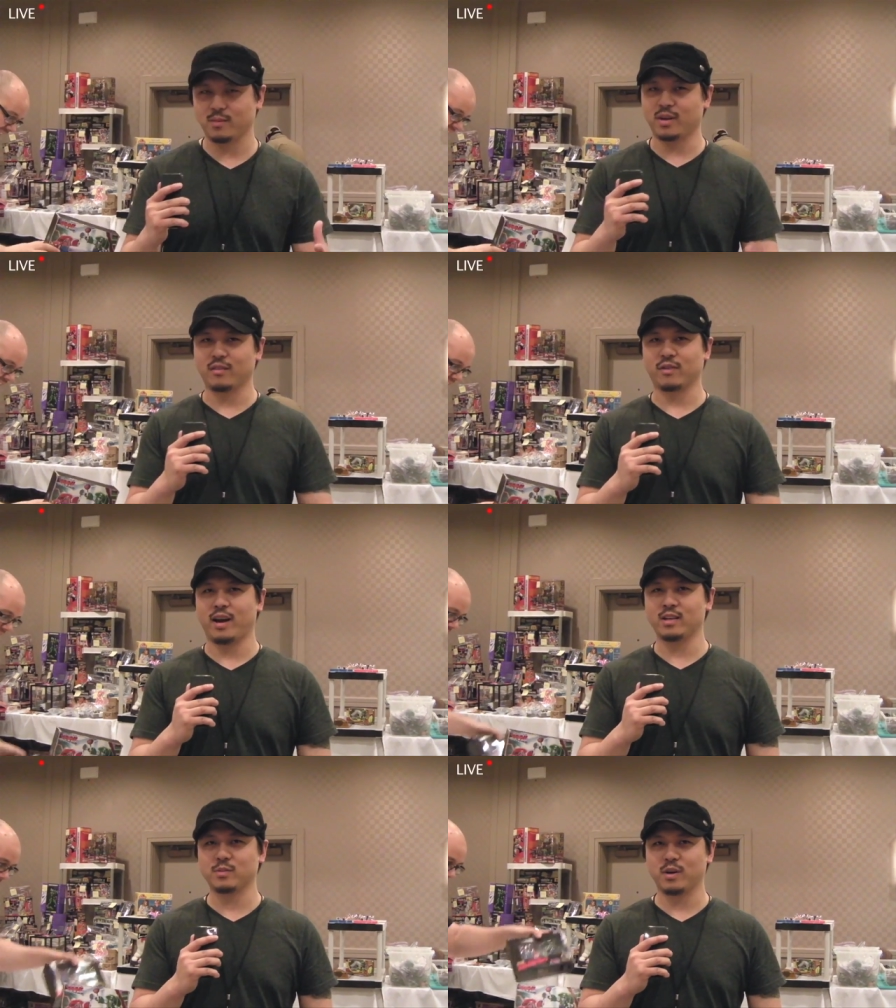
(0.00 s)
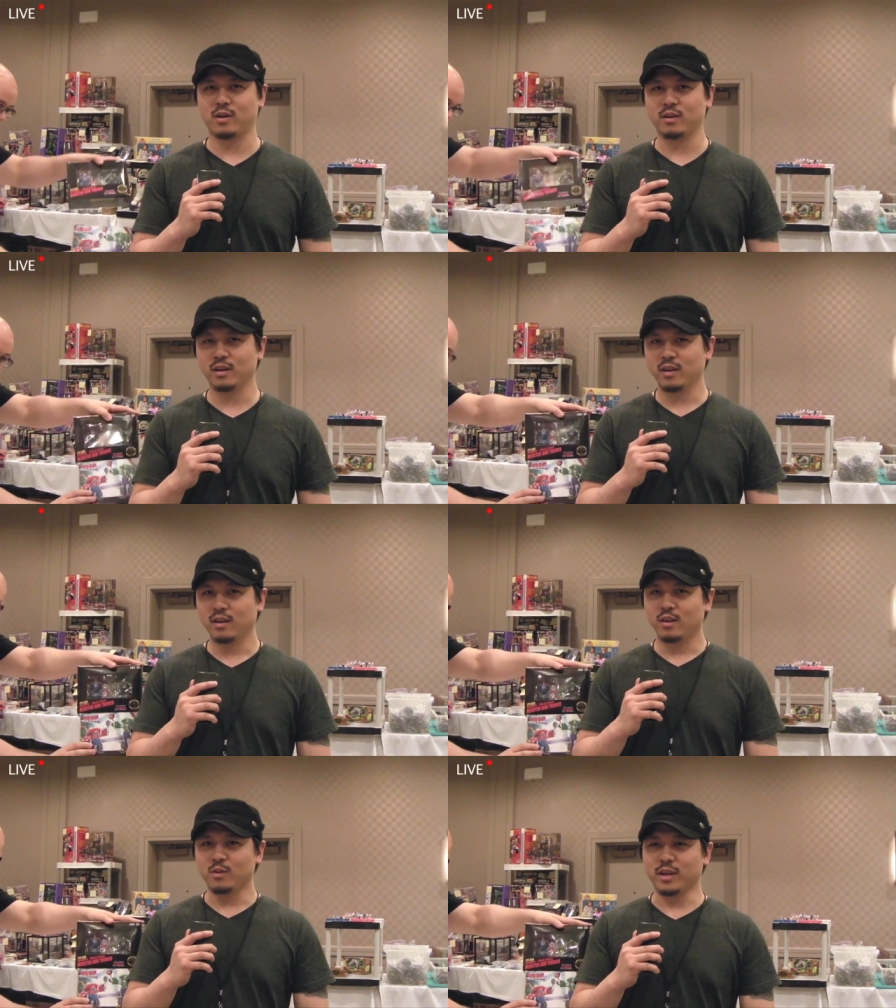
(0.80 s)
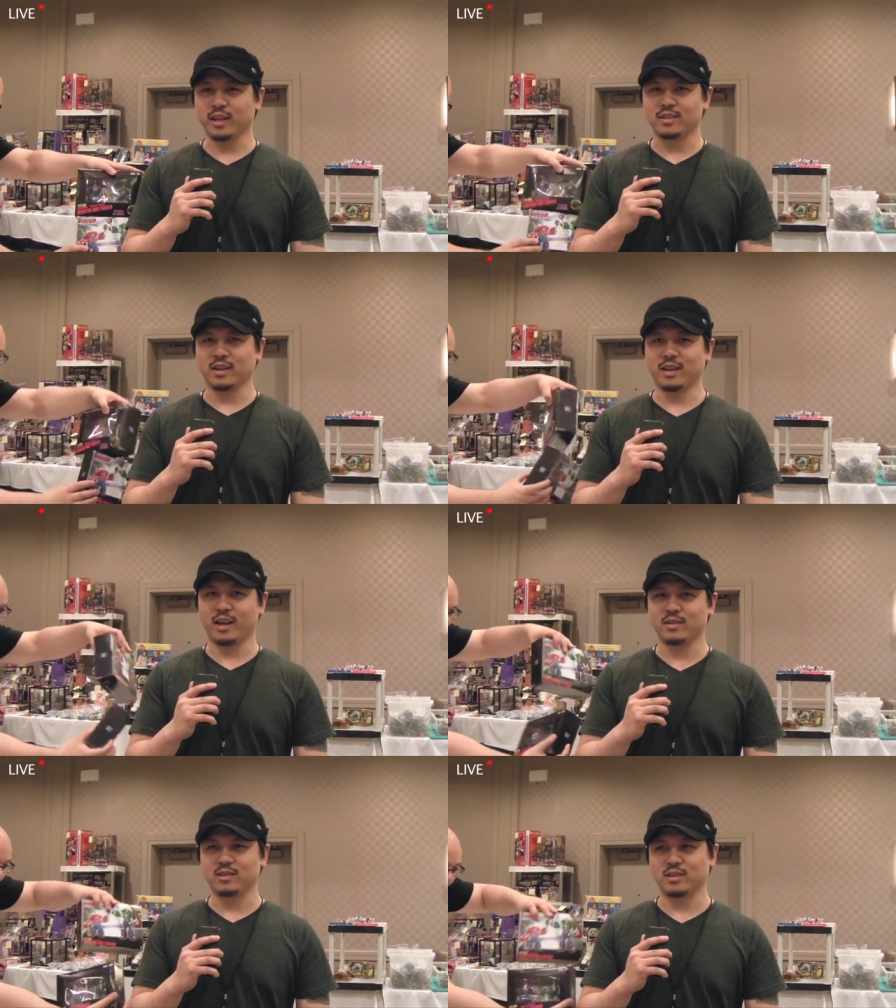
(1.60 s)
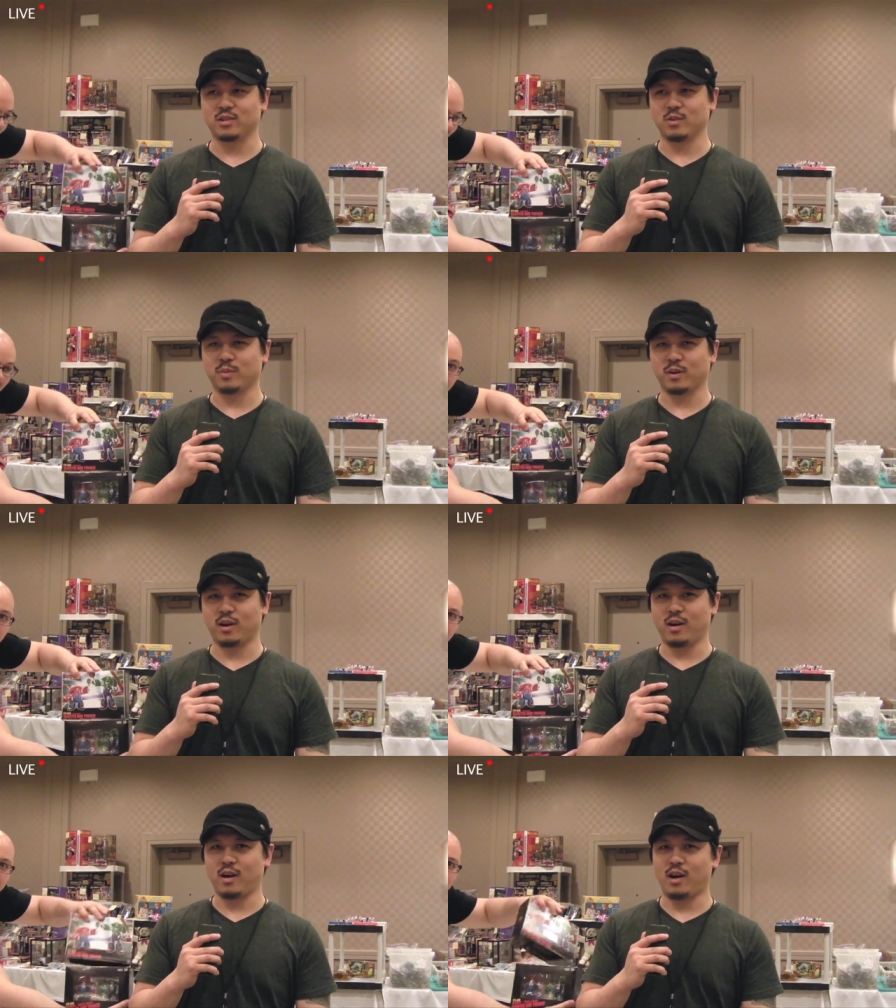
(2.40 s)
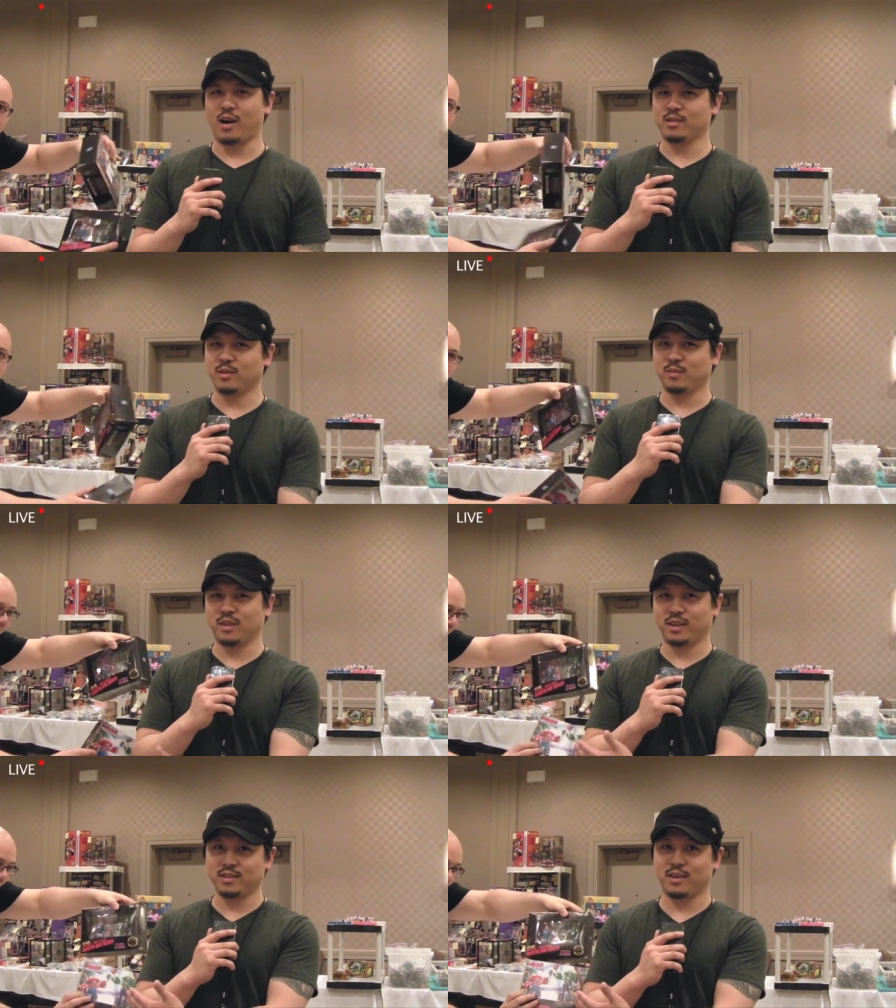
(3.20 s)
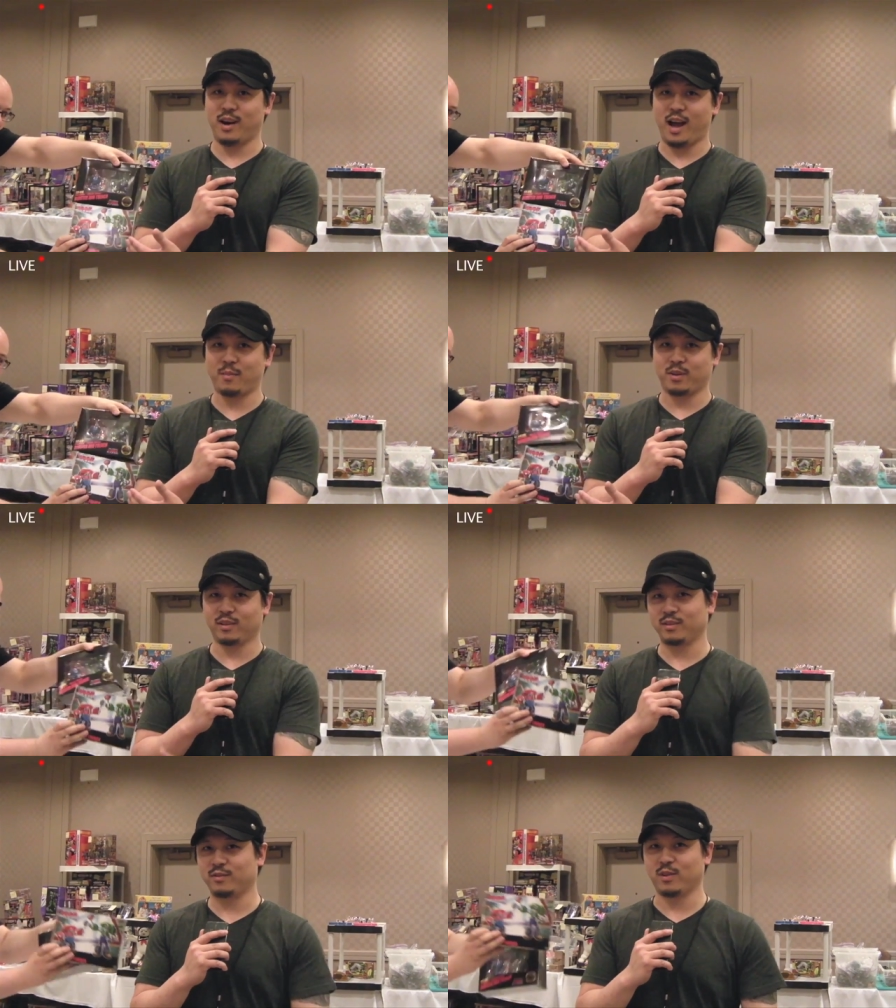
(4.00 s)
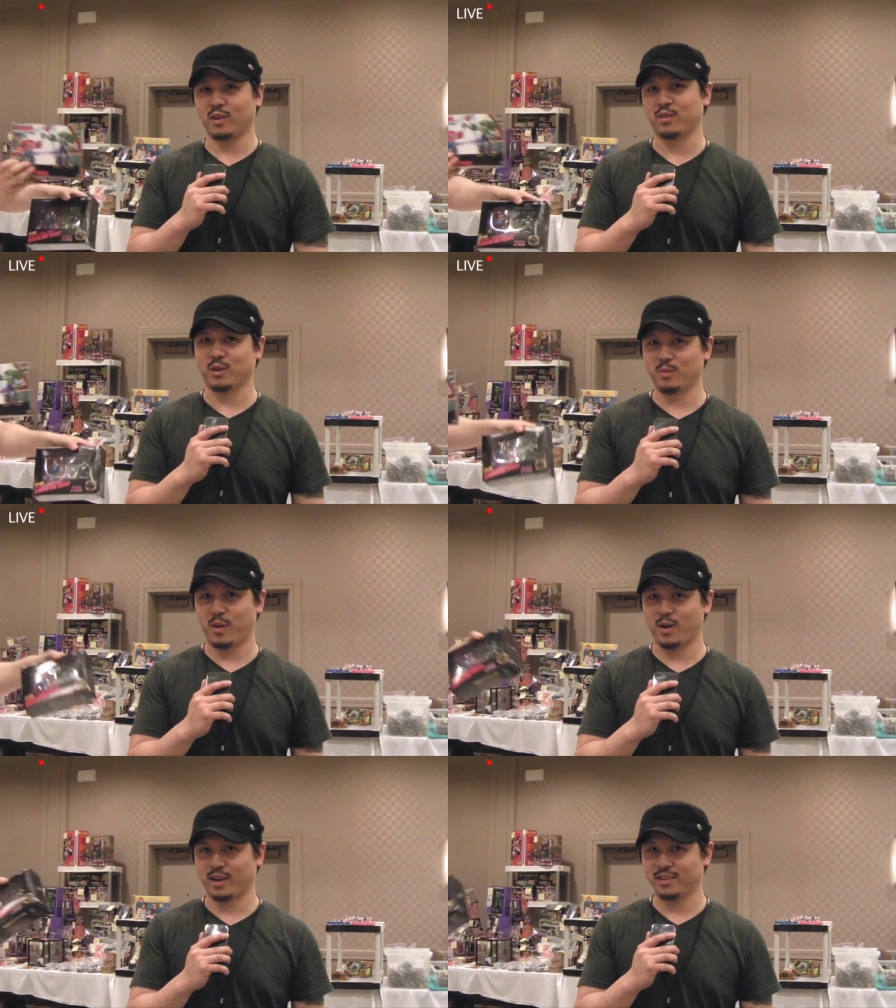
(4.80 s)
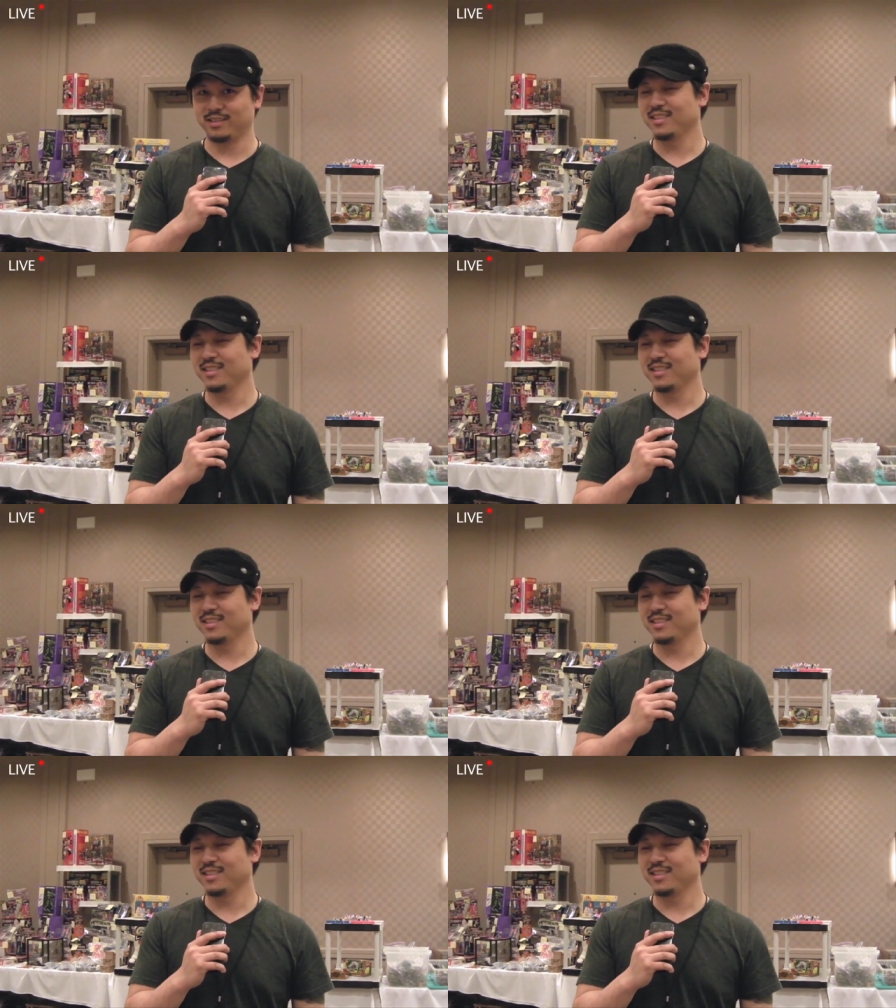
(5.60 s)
coming out for Hasbro, we get to announce the super awesome things that are happening for the third party.